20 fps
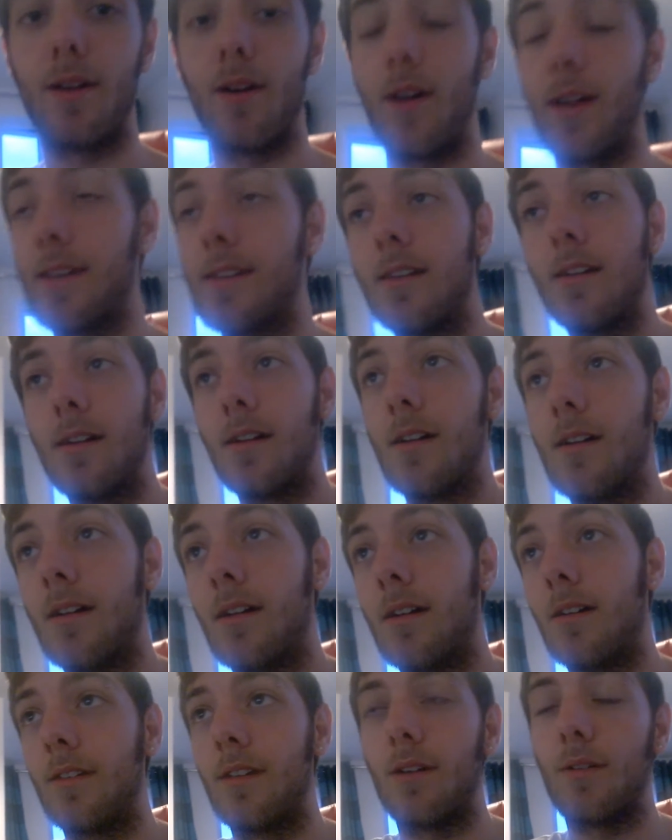9.
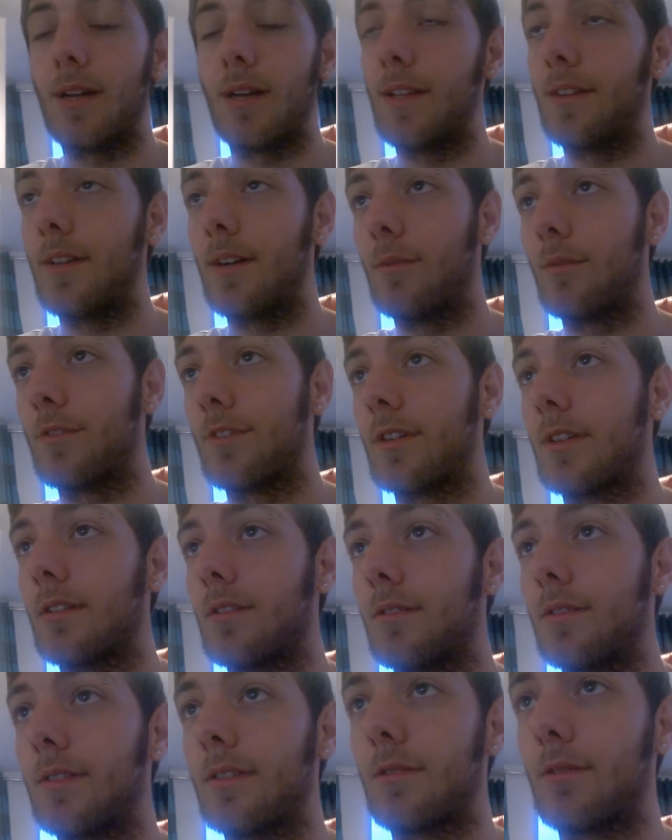No, wait, that wasn't
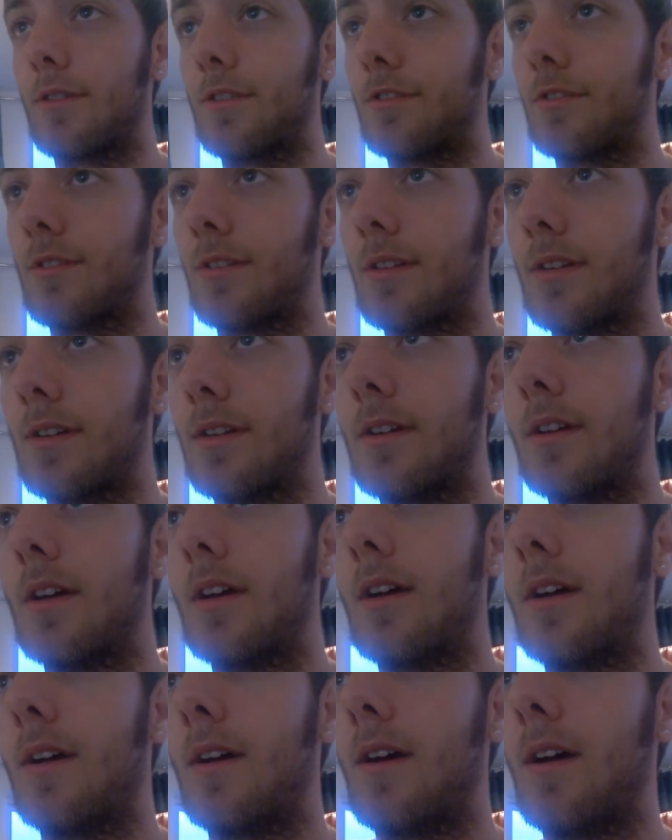including the question of the day.
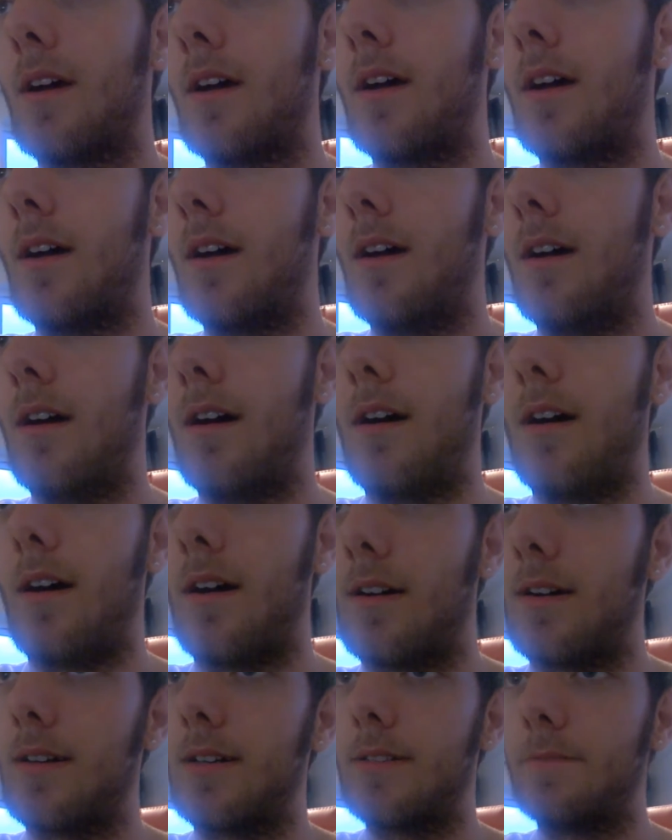
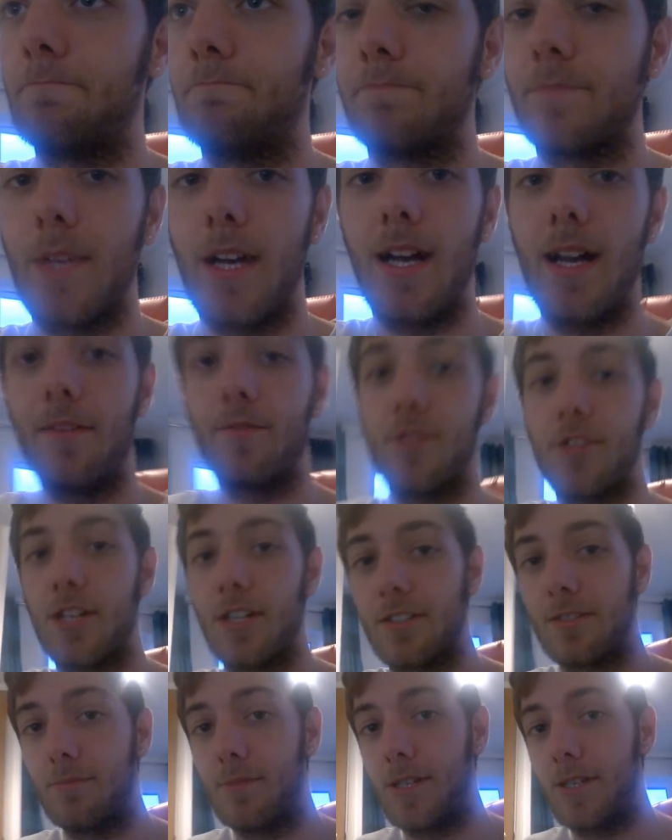I haven't
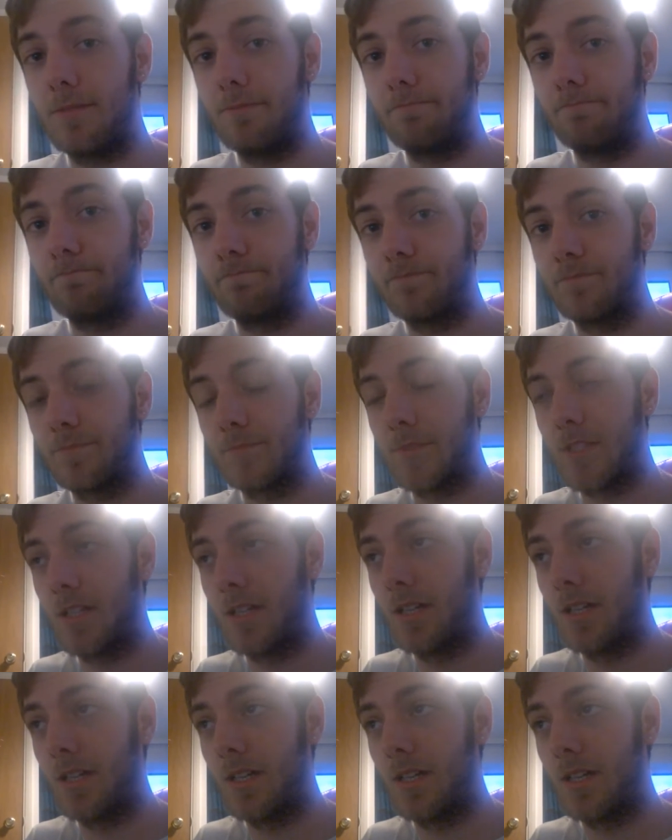checked them yet.
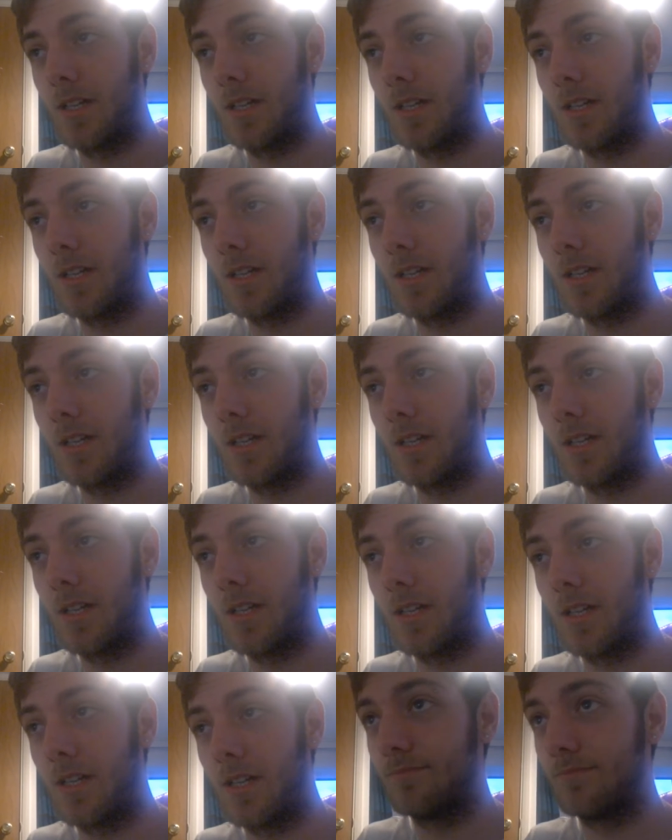
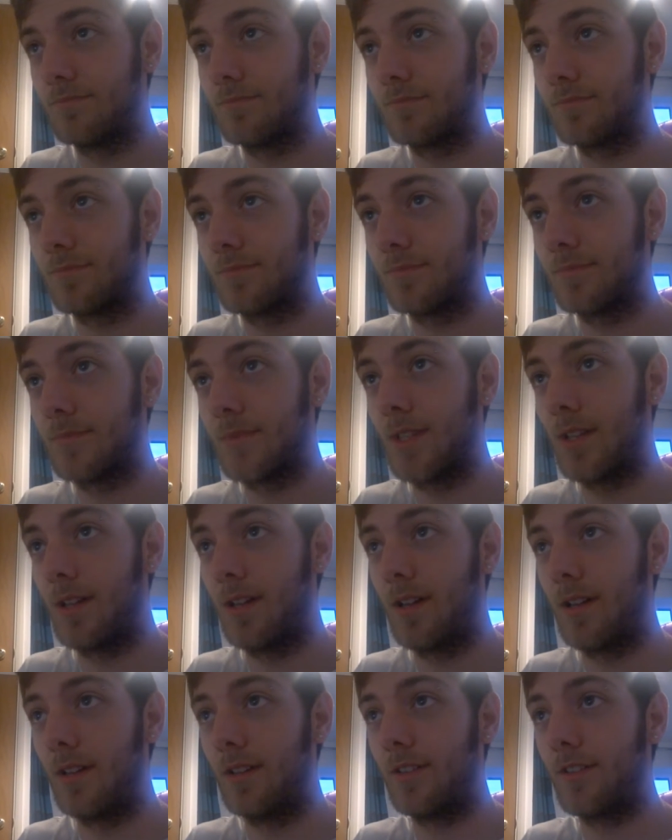So
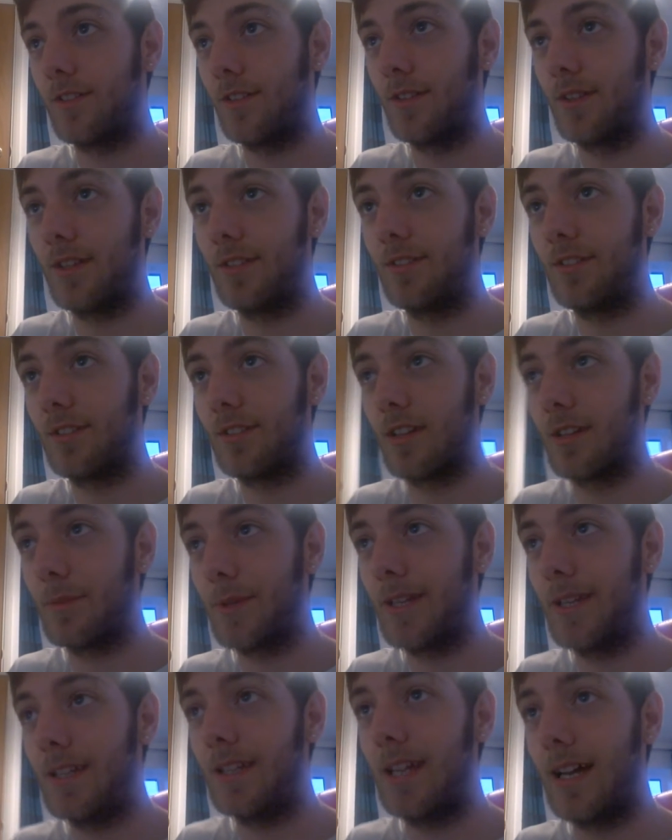this is going to
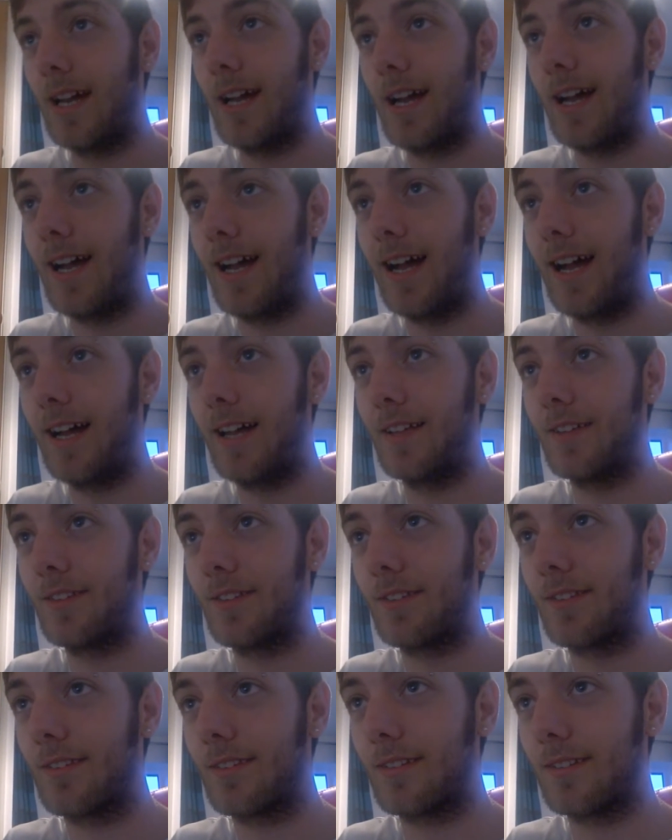be
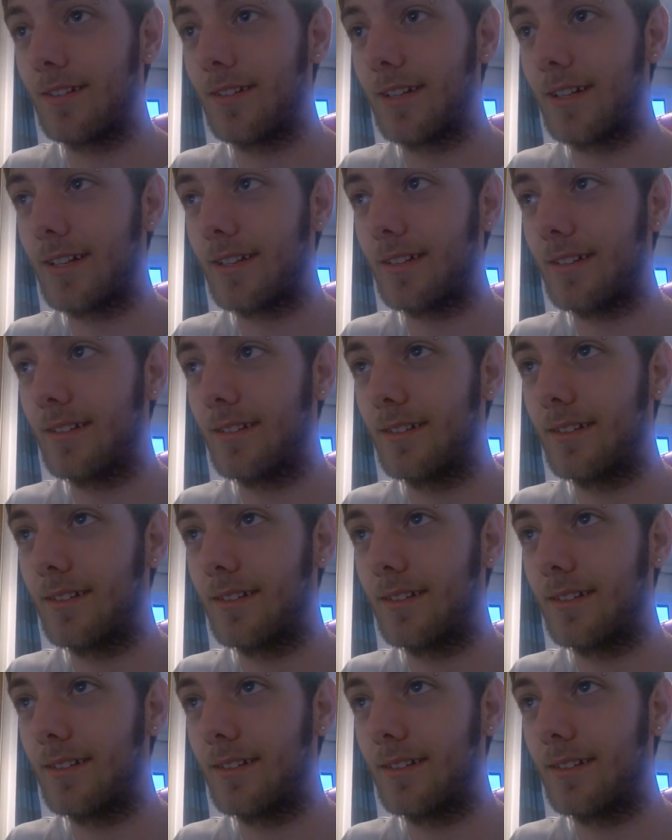as like